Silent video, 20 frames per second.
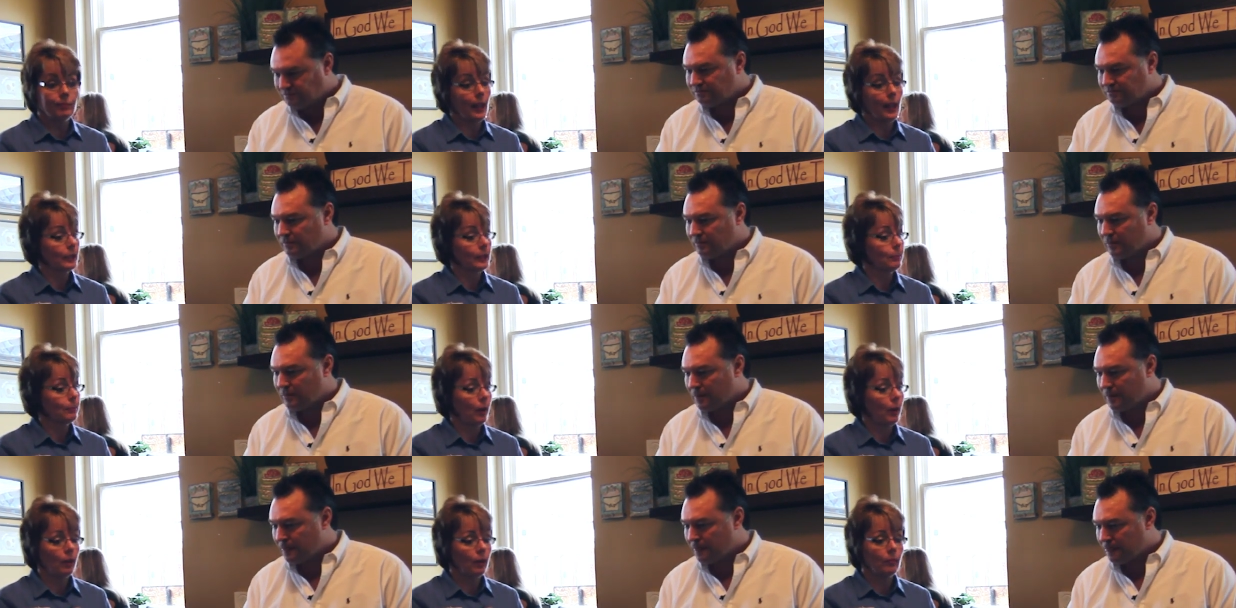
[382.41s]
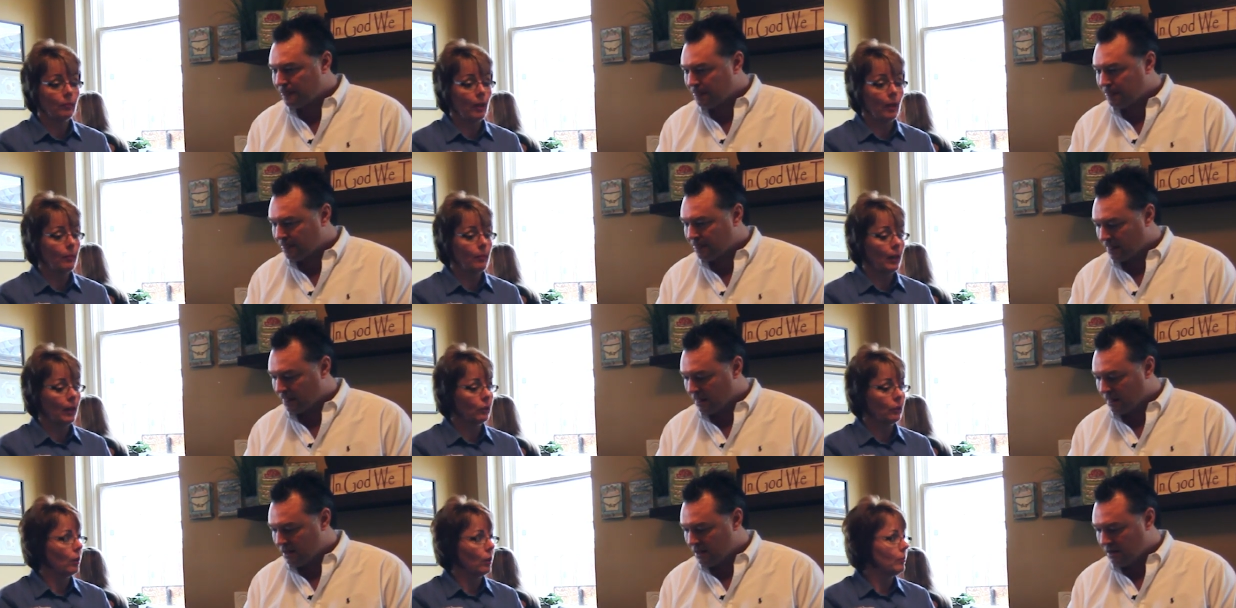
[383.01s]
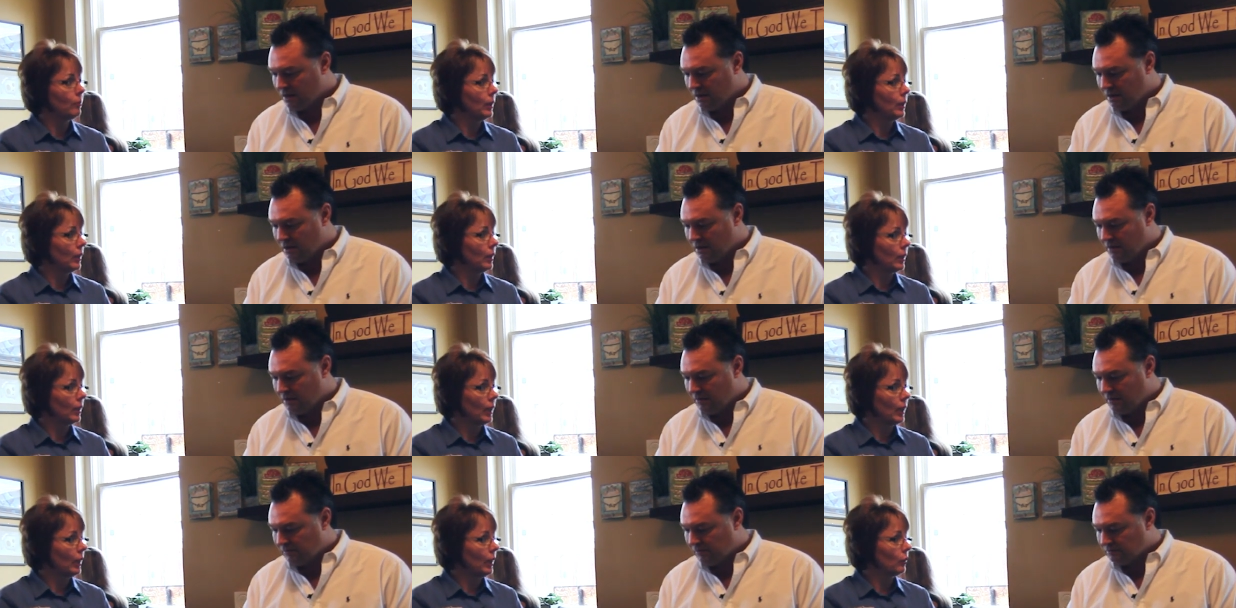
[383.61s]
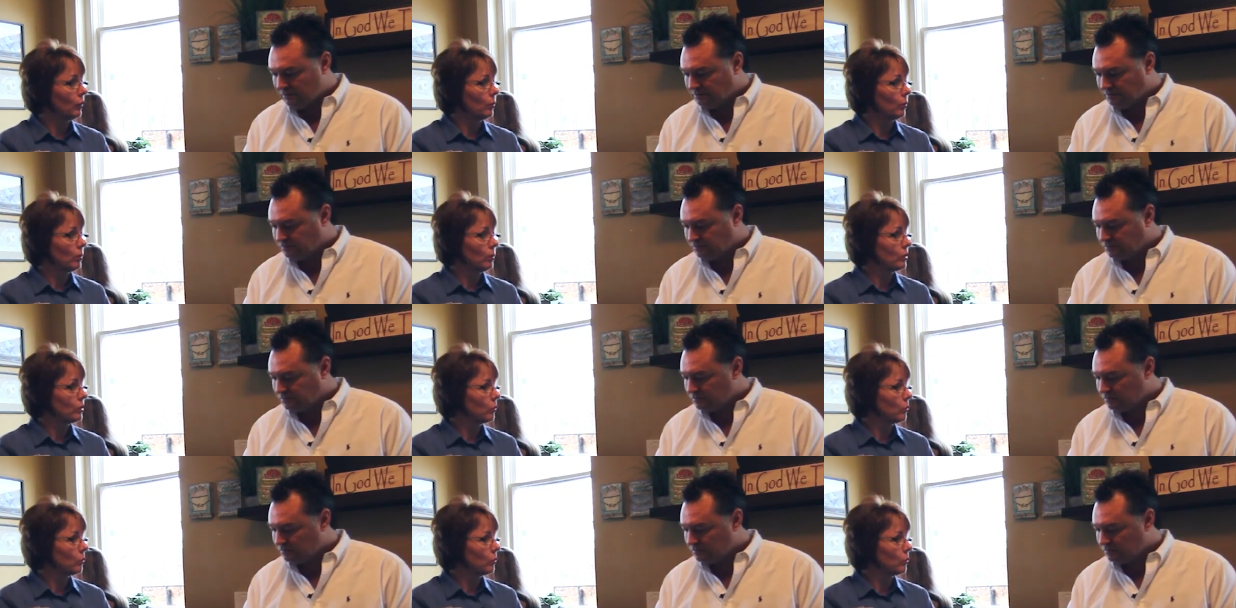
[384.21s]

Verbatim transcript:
Speaker 1: That's part of my background being a caterer as